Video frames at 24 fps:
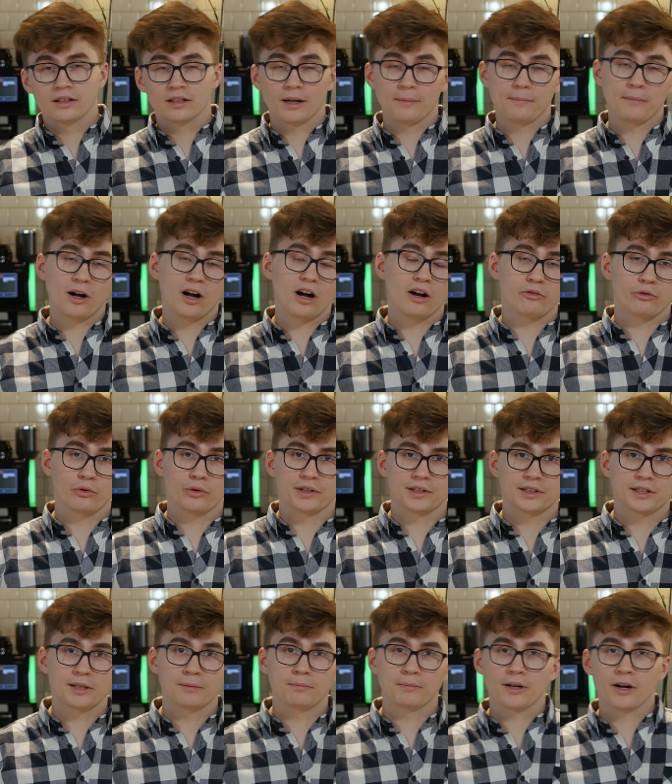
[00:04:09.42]
come
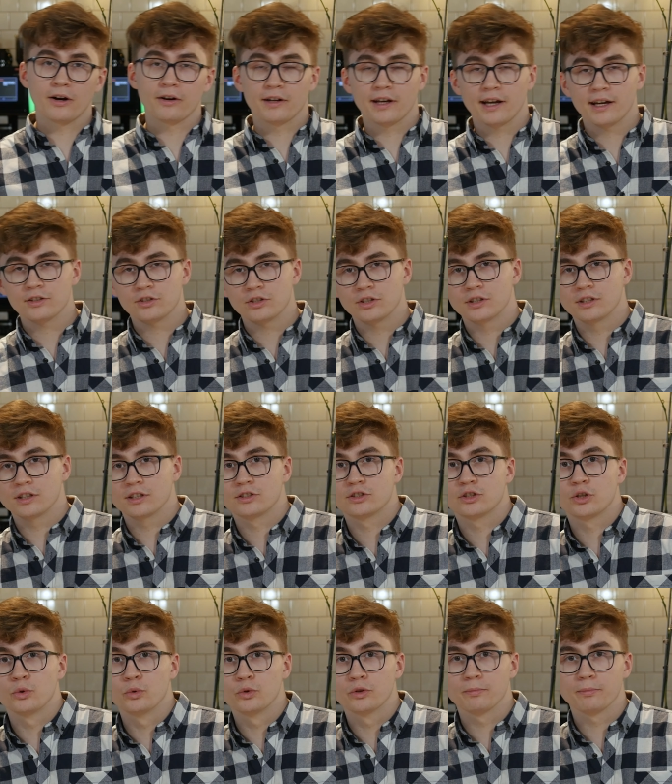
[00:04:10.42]
offering Kim Kardashian a
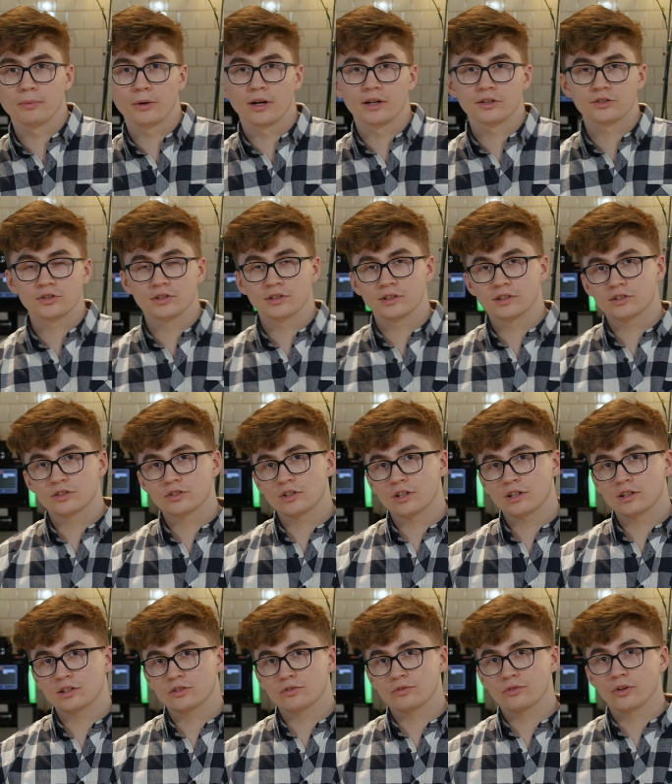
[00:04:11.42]
toothbrush in
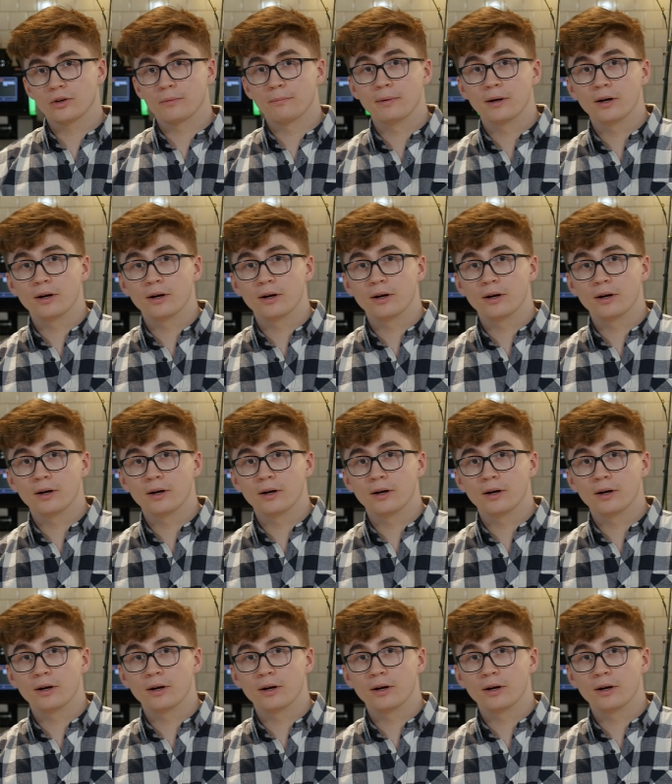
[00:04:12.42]
exchange for a